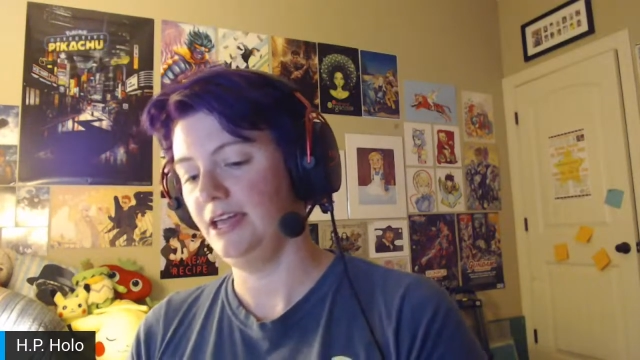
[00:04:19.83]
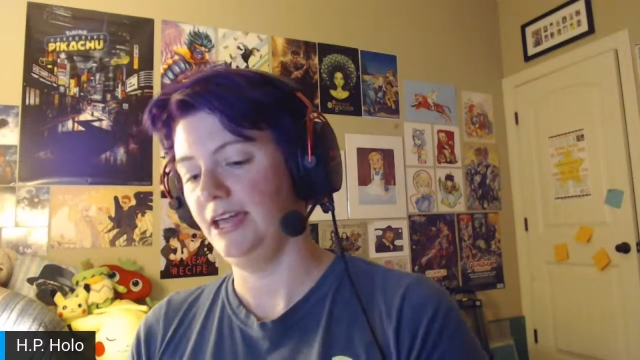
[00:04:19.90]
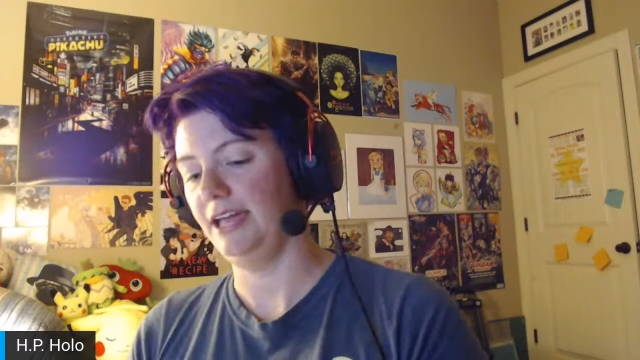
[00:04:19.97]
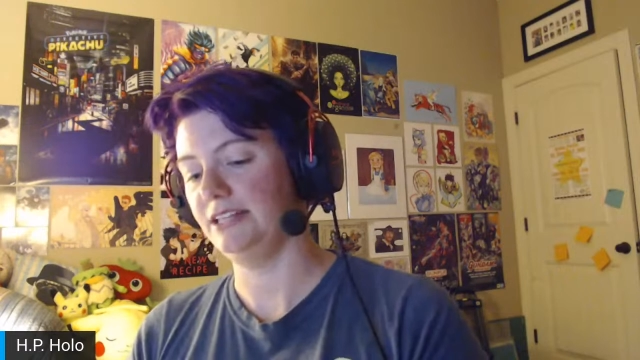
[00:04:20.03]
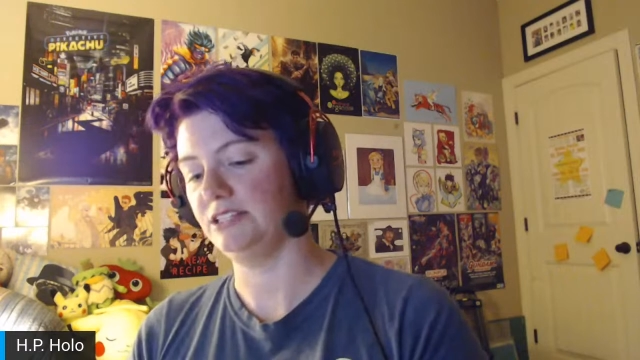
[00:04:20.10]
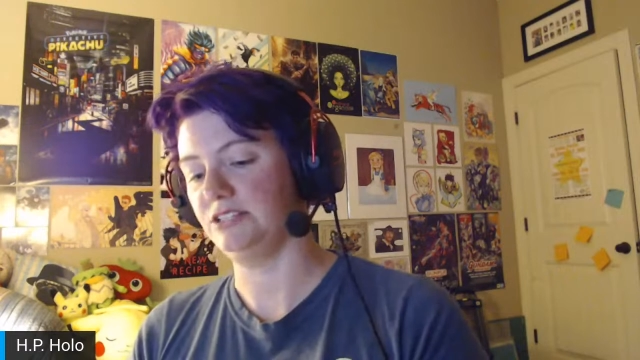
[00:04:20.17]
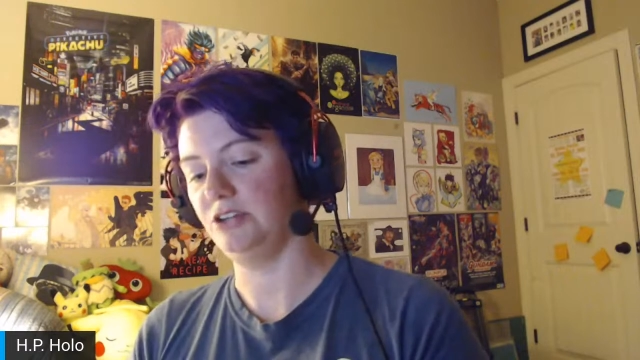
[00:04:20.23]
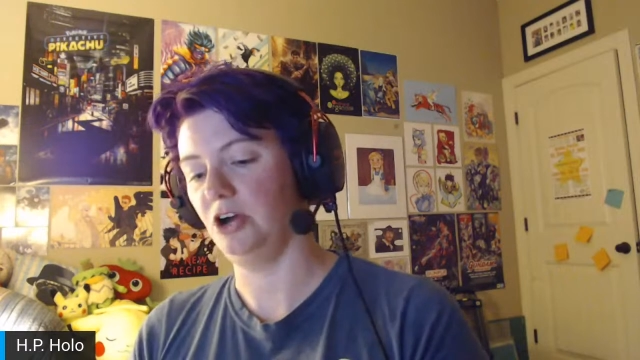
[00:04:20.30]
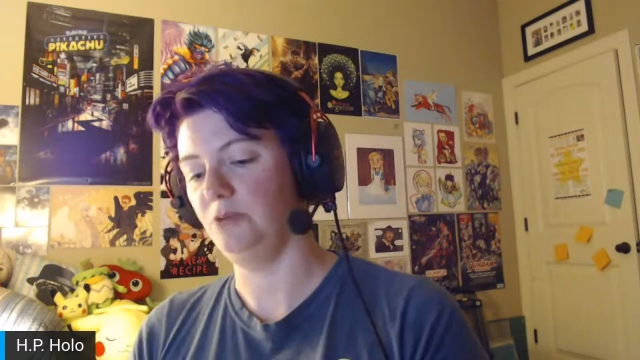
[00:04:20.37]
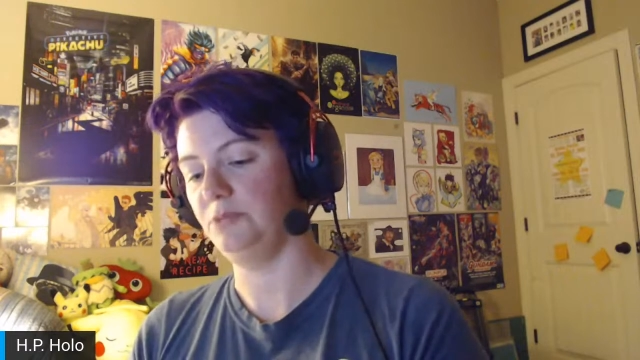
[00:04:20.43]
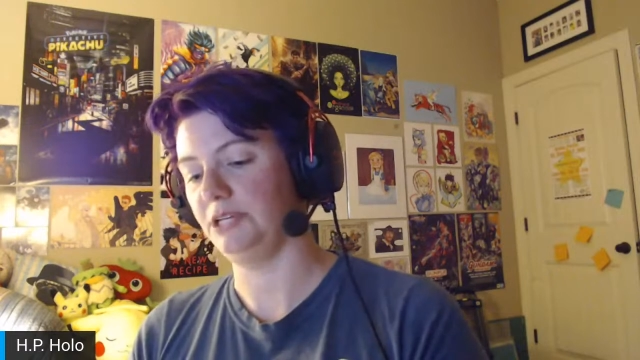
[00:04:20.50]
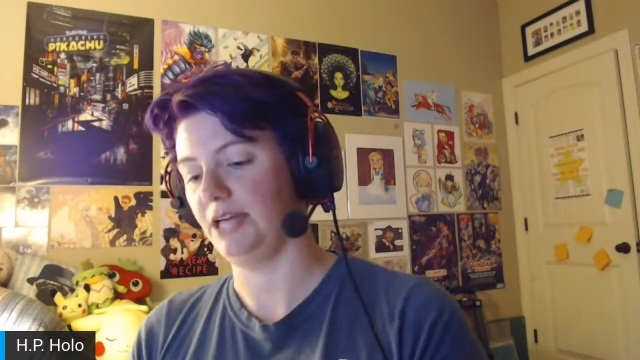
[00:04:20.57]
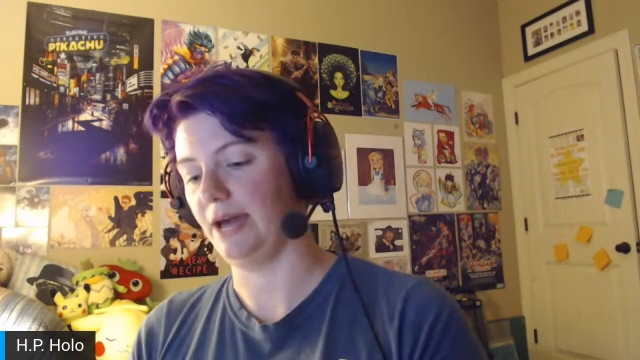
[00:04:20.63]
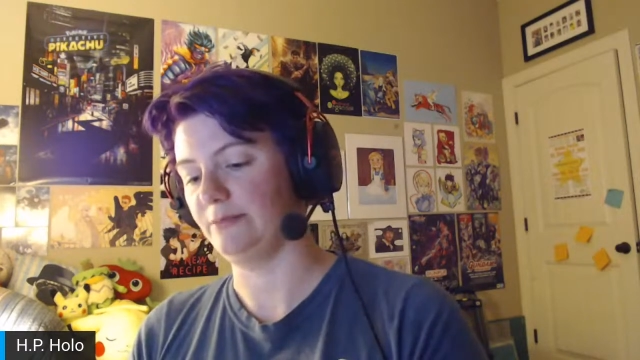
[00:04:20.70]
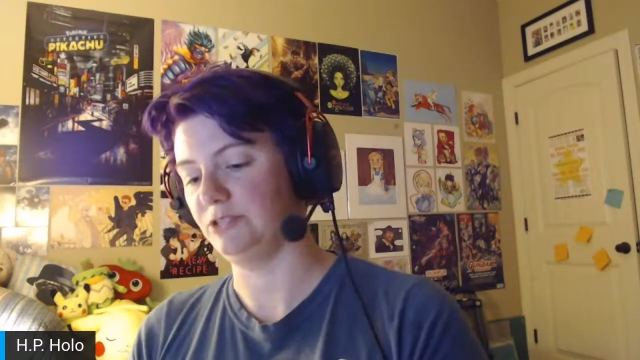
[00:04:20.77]
Its
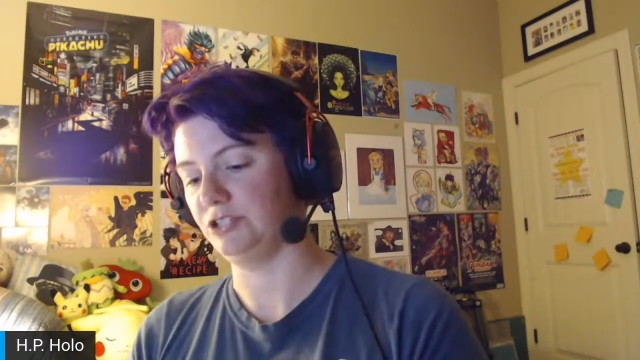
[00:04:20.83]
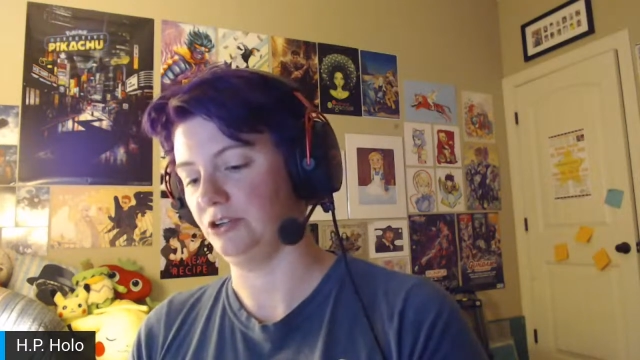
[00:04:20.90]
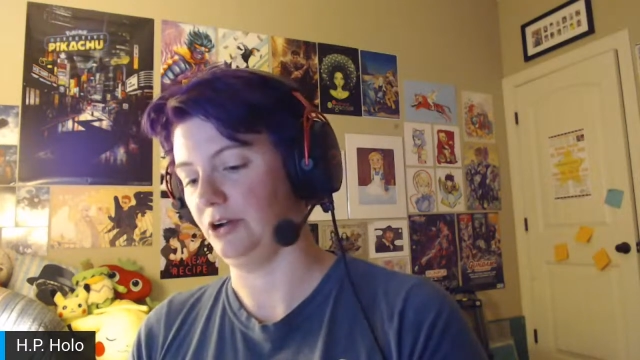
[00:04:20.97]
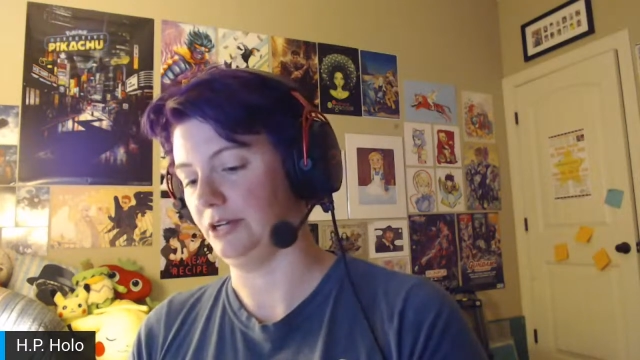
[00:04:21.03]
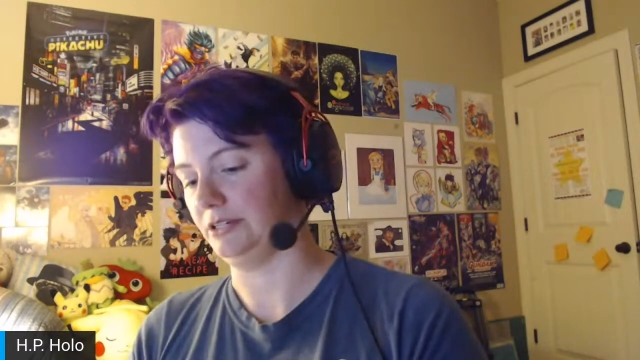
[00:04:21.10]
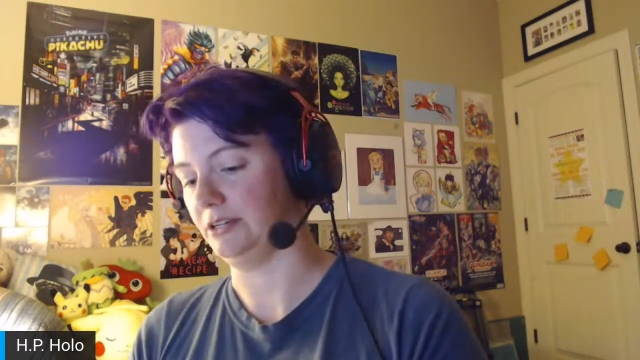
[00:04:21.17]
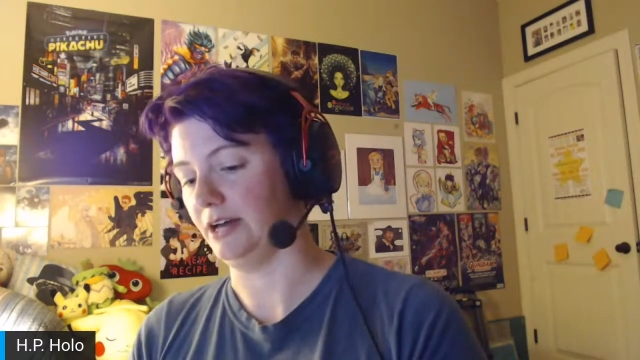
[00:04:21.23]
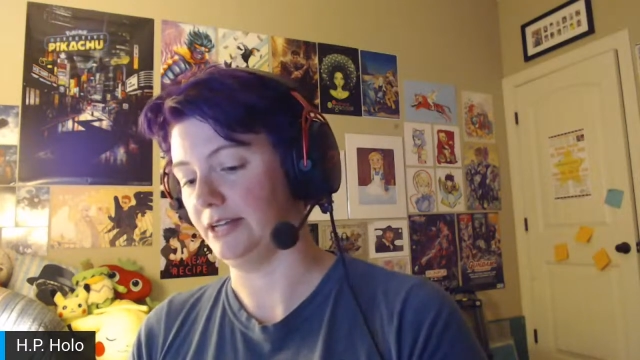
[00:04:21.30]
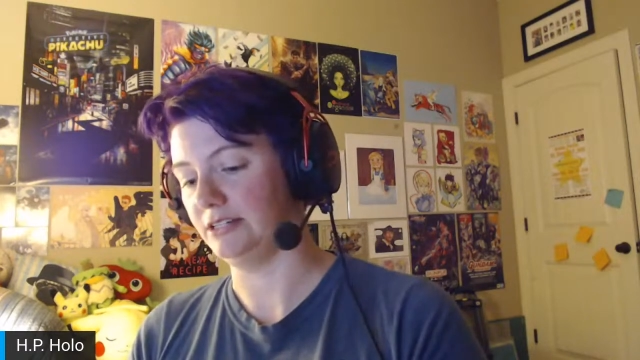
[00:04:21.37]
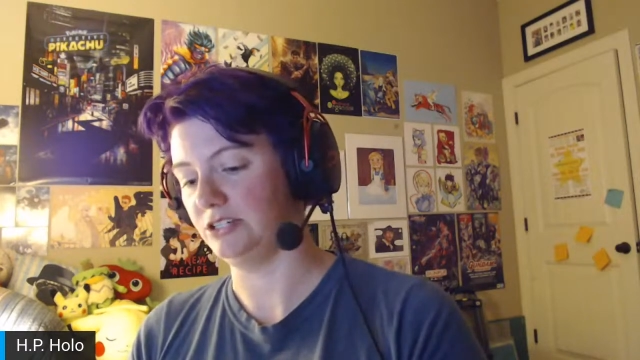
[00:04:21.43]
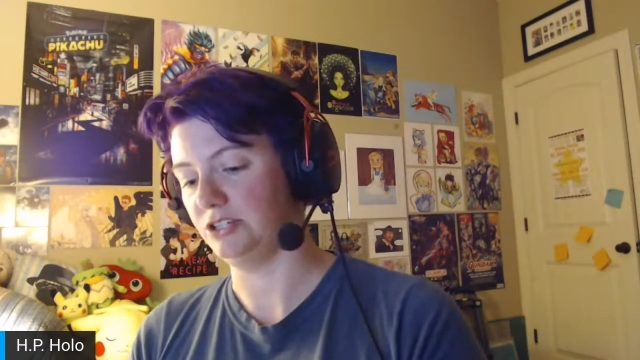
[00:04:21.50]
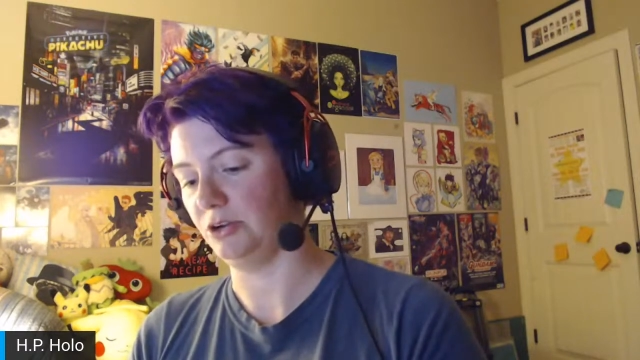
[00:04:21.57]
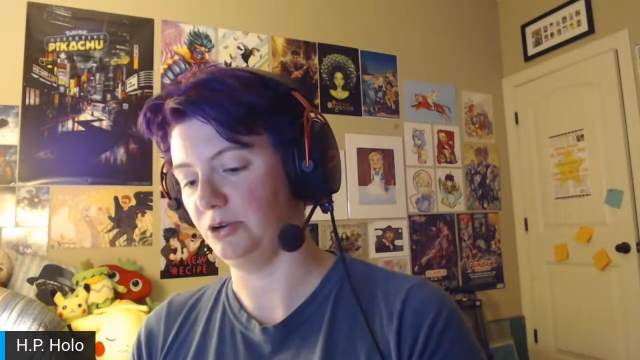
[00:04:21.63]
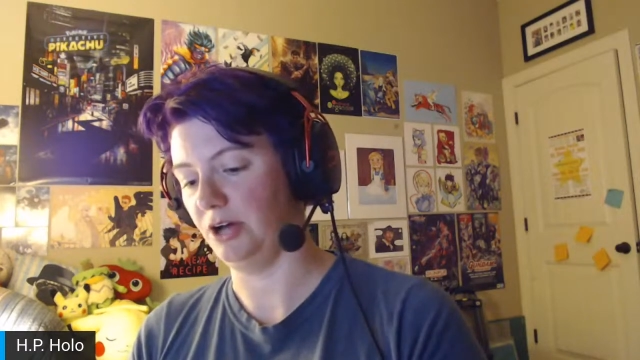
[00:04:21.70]
domed cabochon cut showed